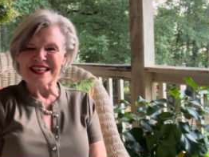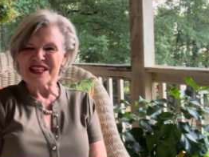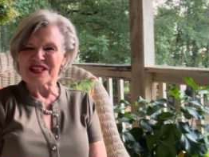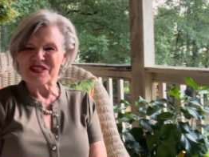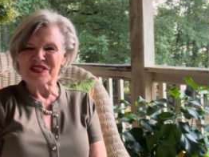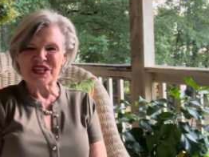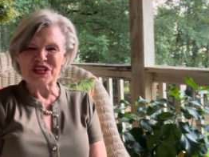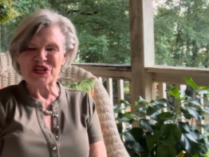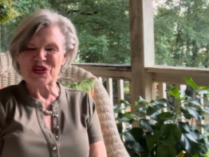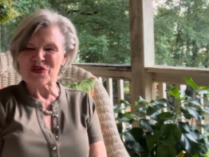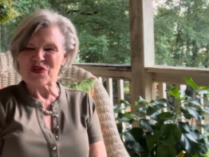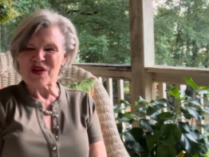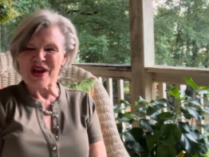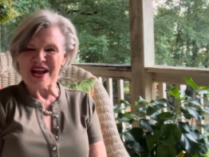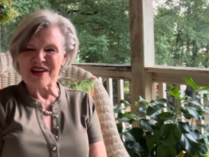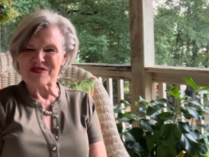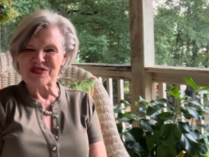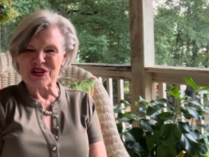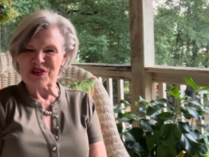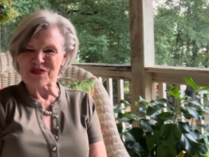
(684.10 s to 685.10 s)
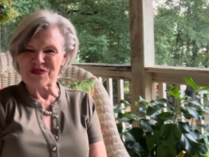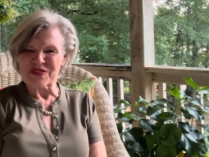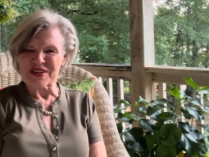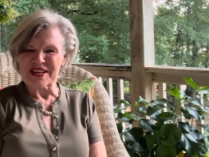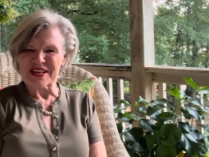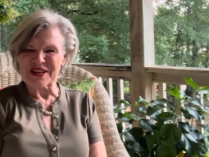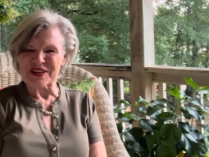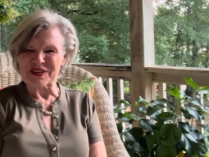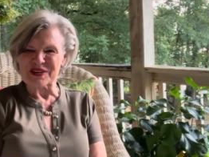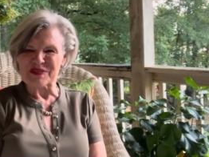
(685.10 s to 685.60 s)
then you have no
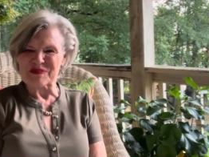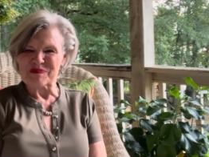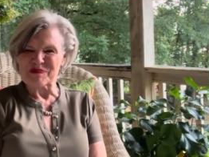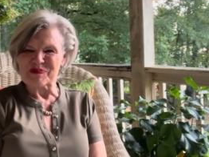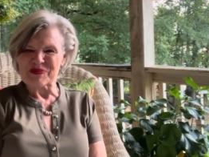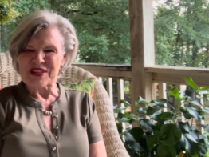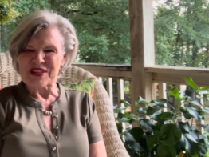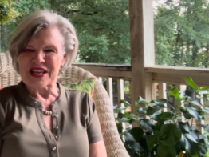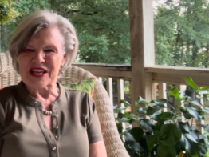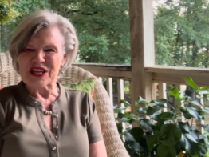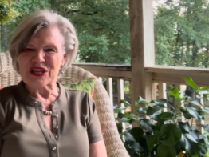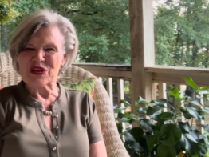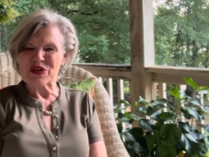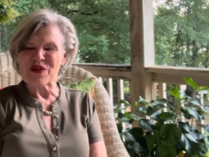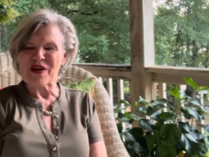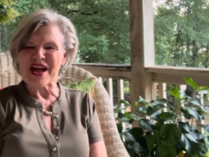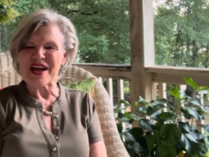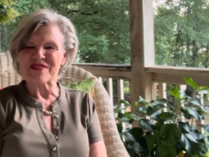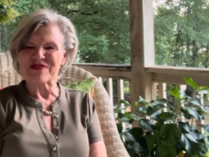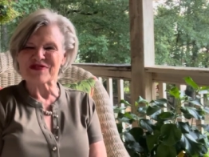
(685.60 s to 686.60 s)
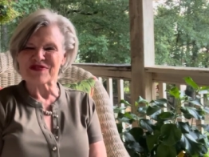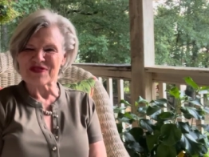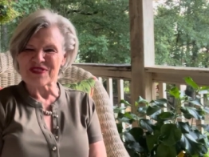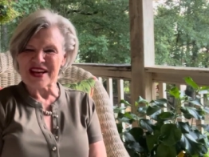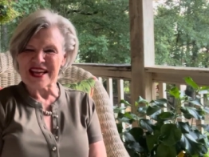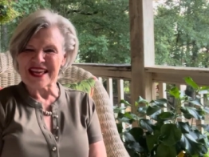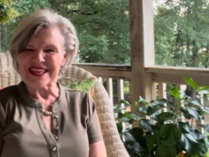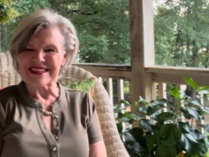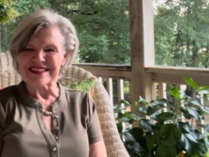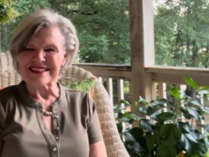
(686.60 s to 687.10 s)
fear. You have
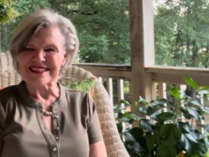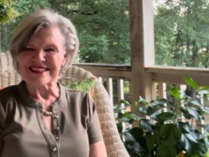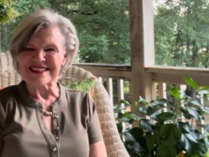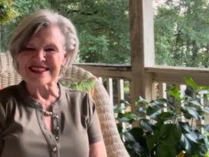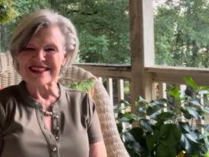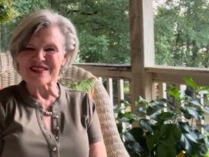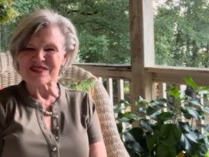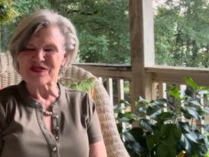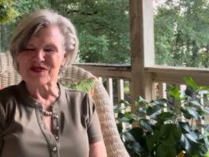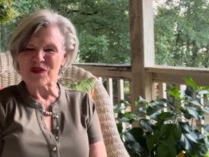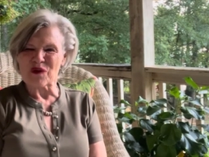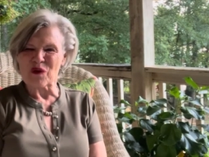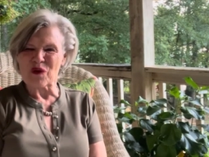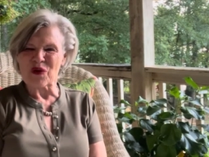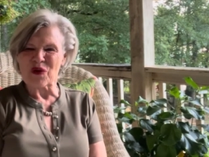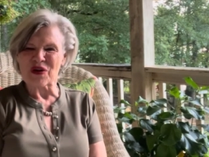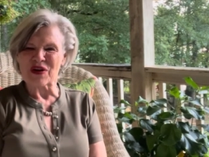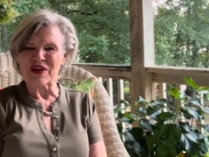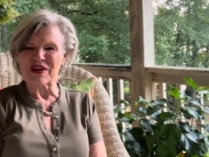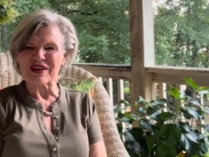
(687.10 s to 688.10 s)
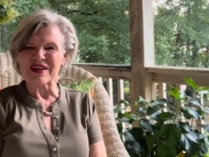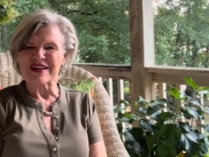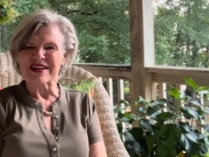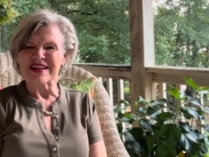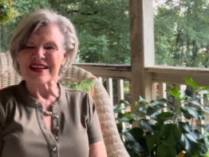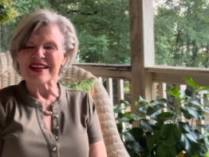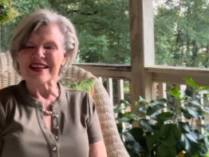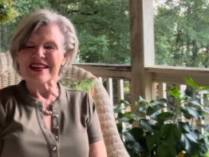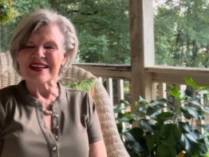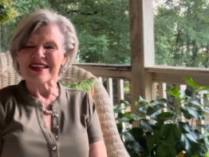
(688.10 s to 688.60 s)
faith for
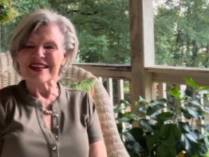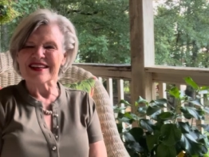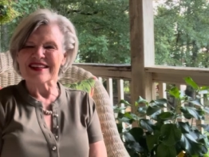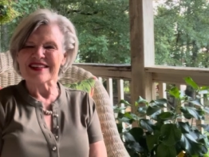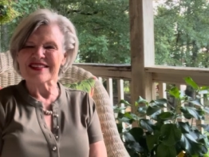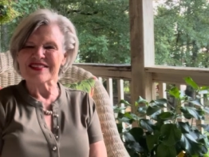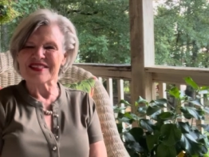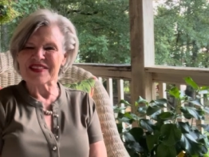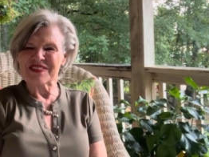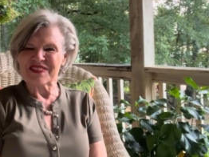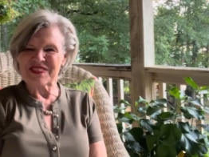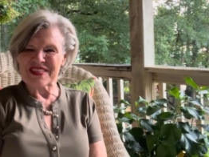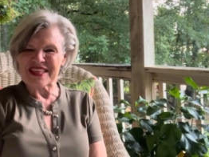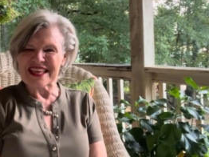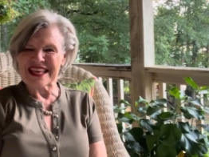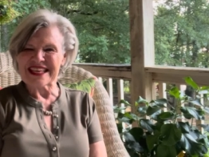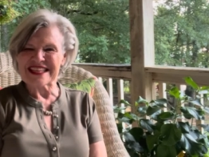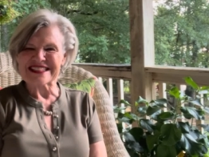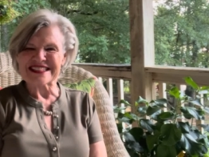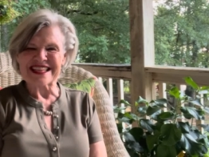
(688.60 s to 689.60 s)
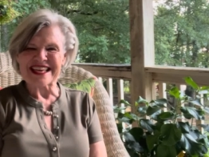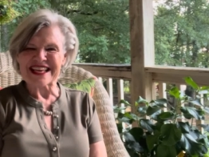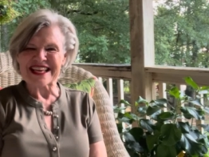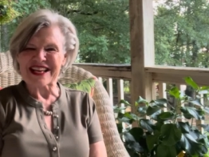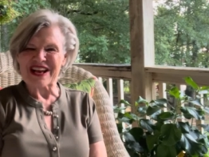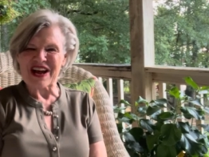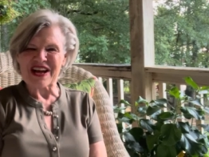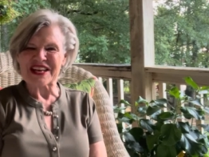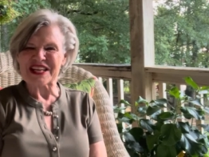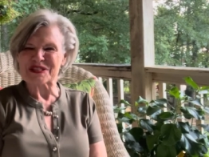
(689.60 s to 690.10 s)
the things that
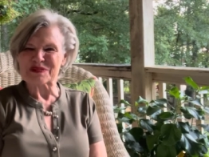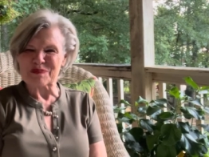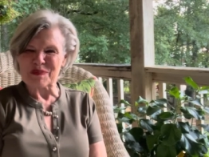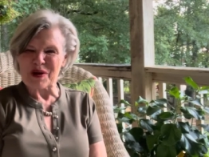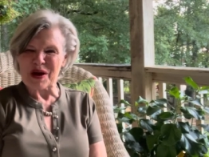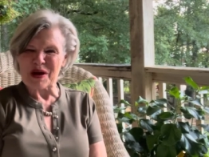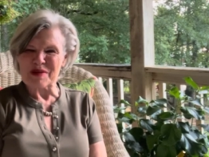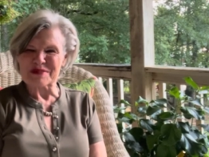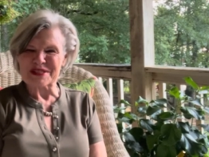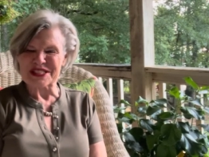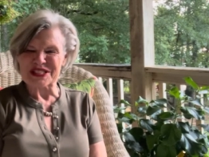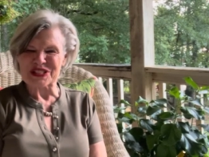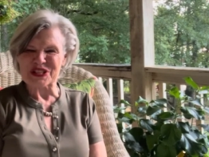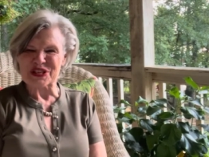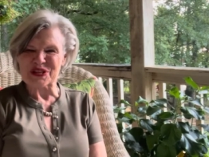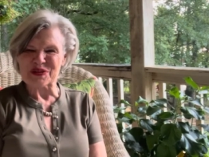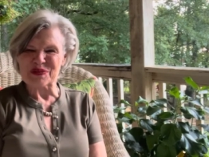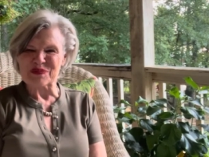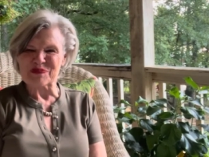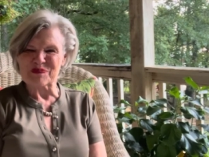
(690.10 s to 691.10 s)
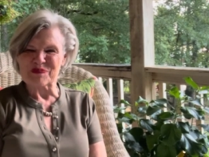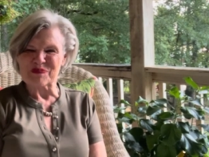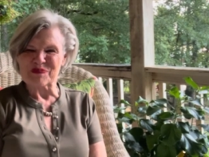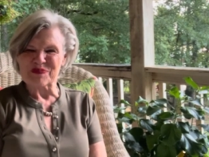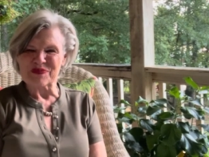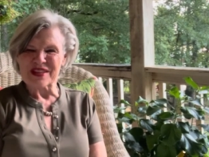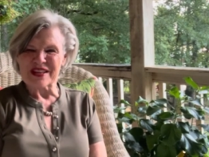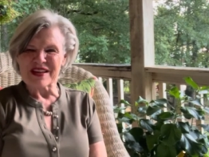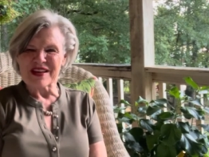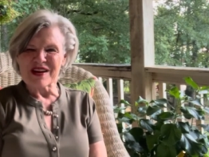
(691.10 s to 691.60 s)
God has promised you.
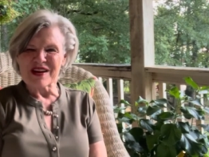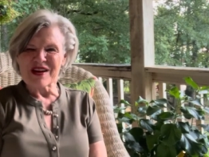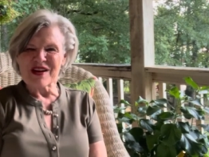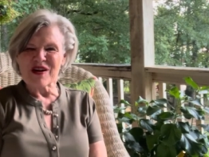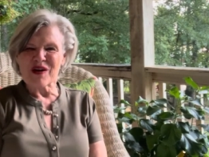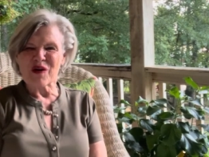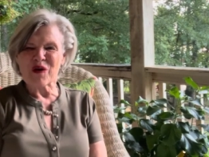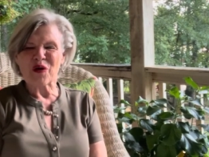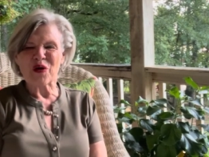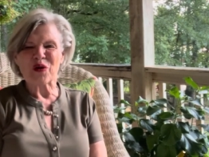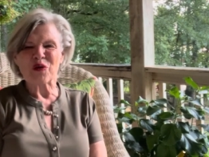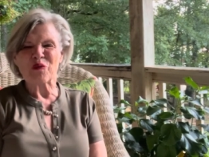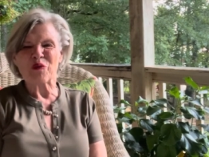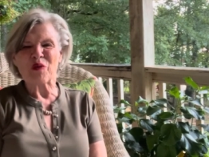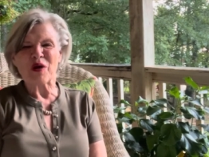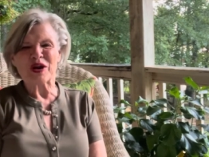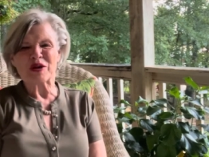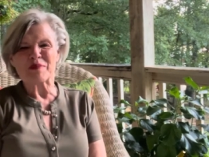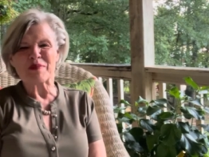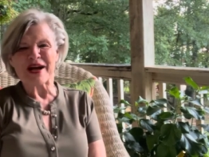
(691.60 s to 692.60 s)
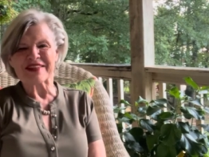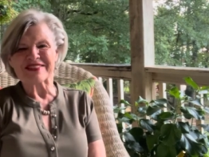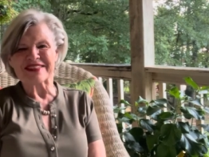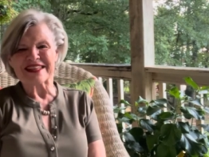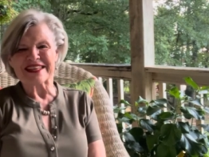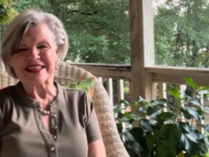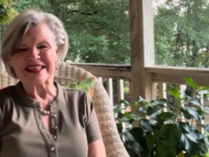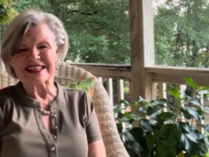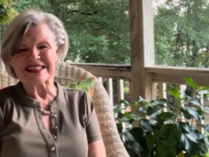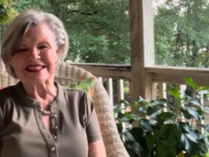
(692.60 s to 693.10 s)
Or what about
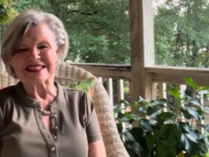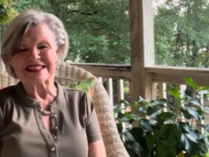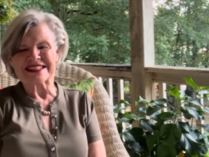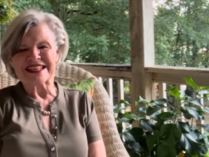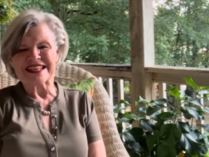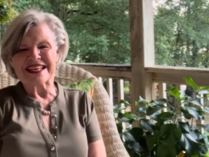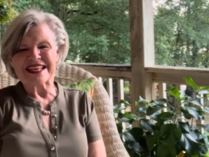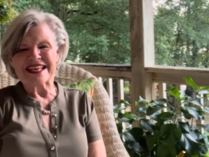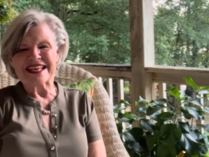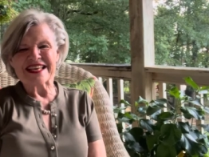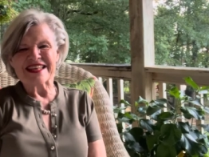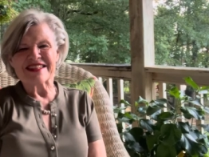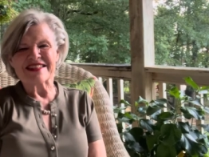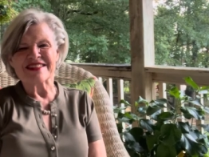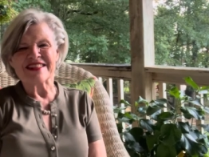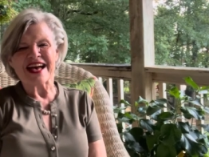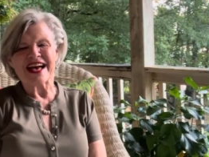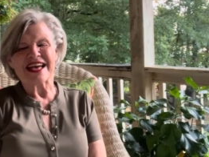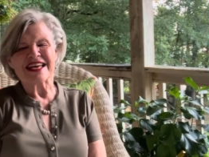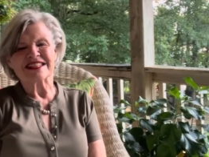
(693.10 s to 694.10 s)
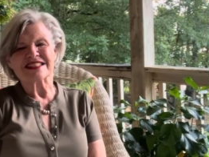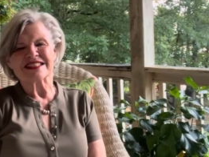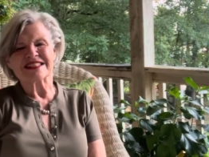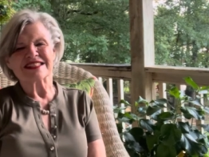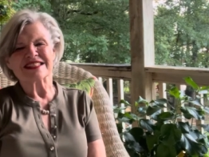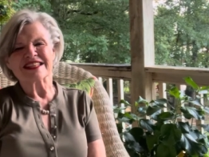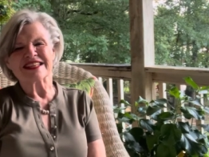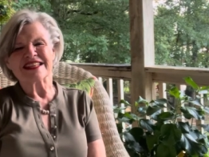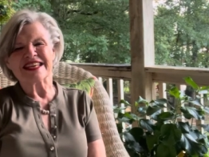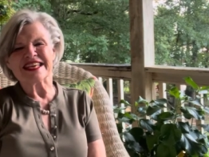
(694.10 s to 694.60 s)
this? That
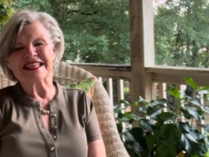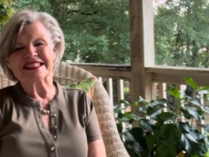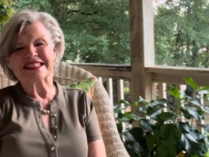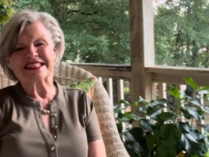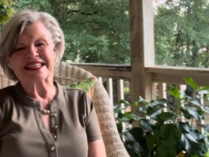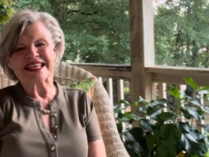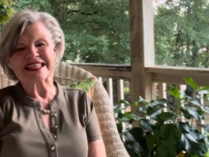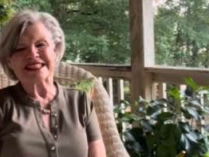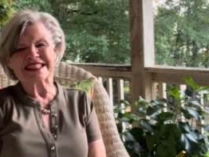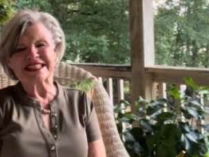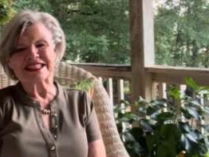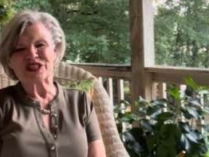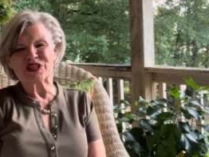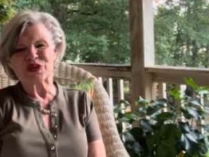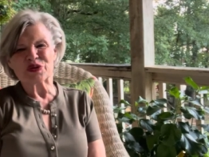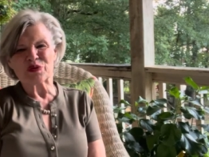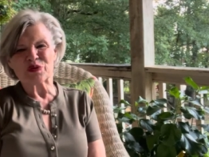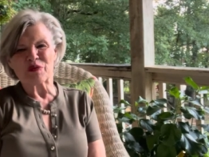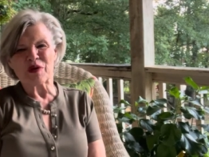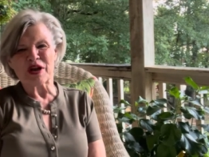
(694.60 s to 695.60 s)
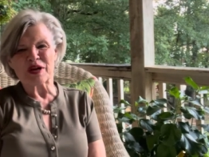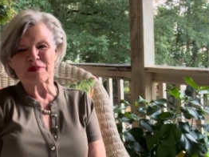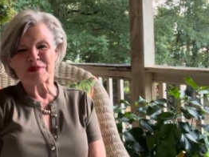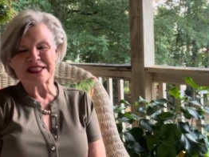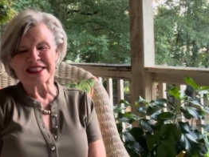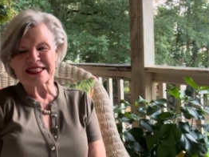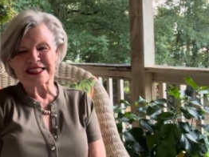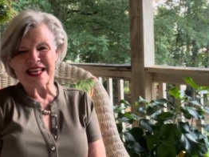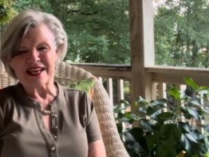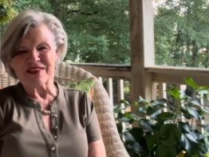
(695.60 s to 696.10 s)
he says in Deuteronomy
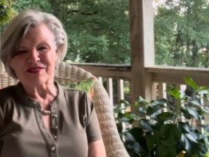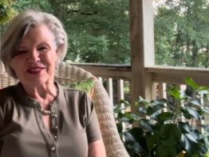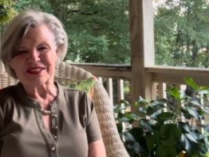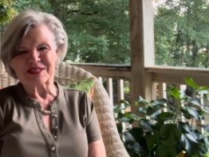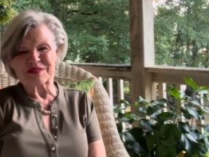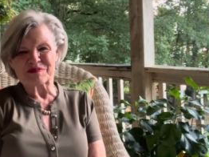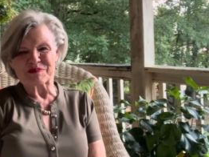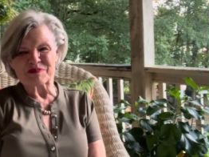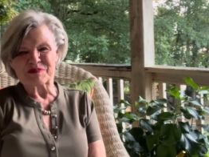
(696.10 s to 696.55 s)
7